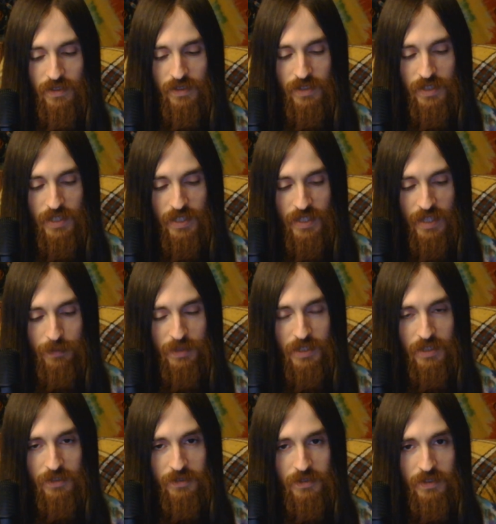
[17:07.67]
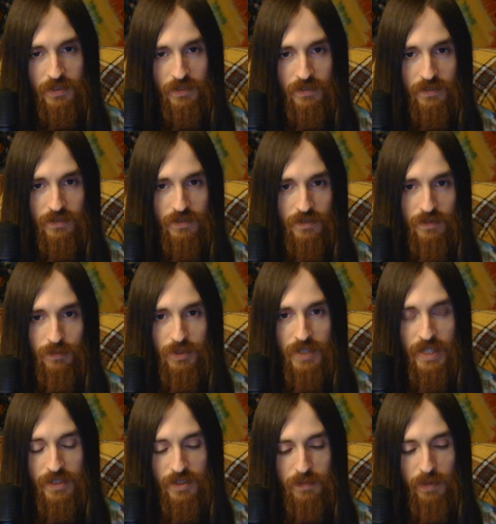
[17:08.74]
He cannot be killed, but
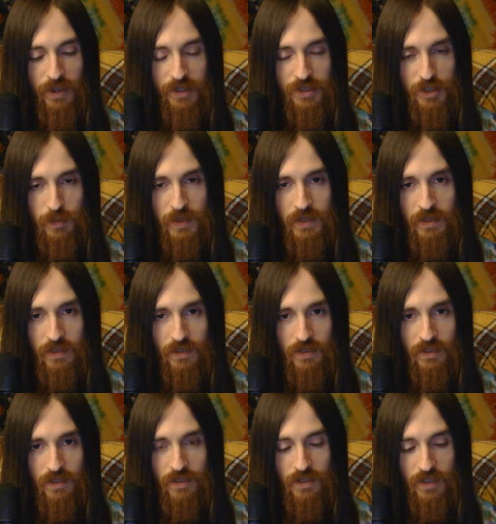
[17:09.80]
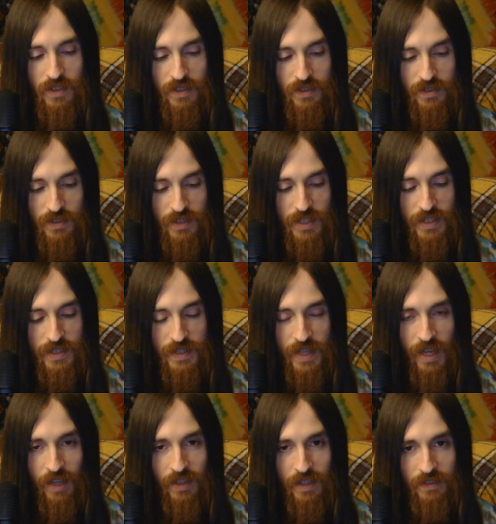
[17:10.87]
that's his punishment, is he's
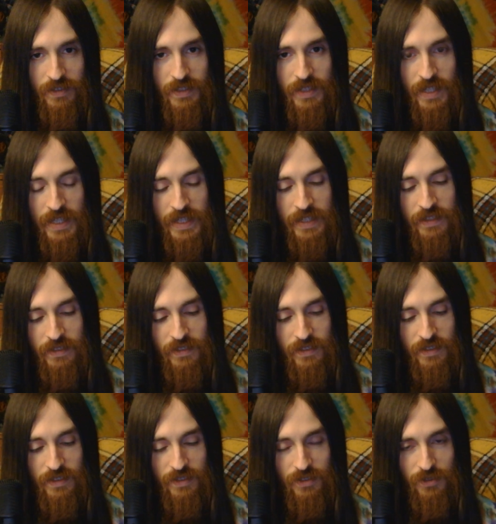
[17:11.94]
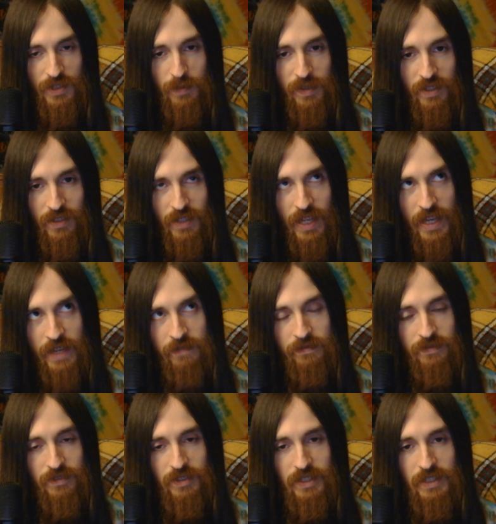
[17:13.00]
not allowed to die. So he's been alive
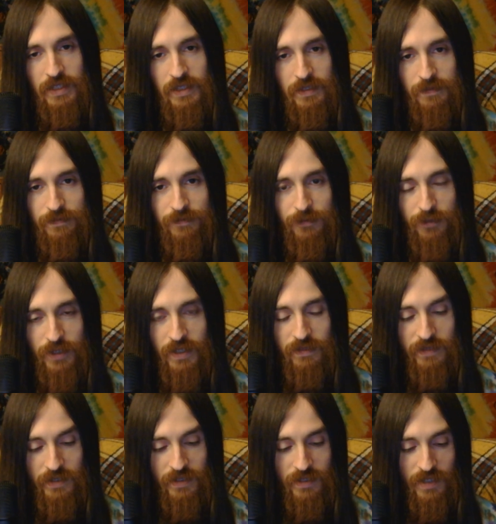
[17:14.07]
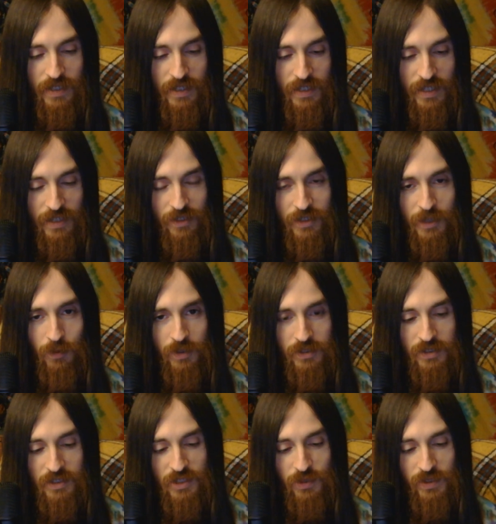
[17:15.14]
for, like, forever, and all he wants
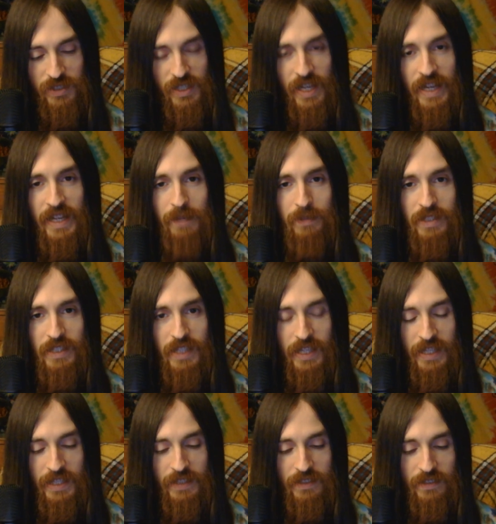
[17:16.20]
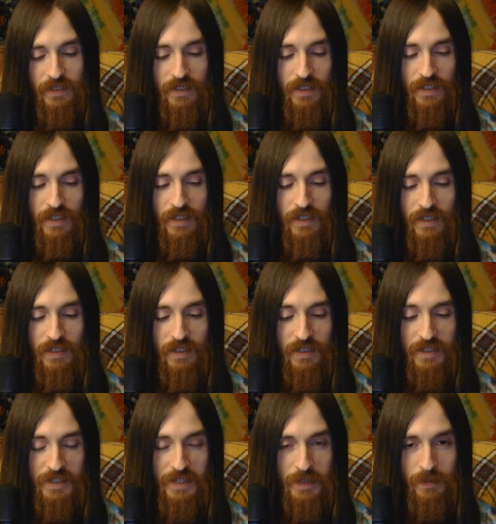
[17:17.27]
to do is die, but he can't.
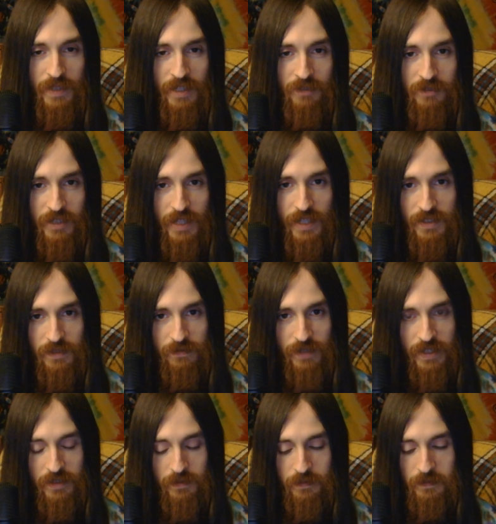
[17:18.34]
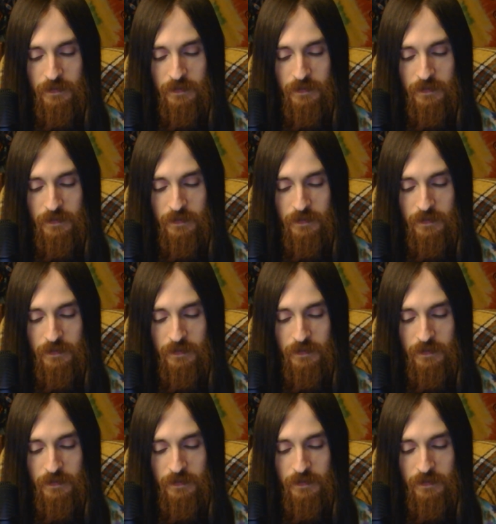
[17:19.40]
And Elric has to fight him.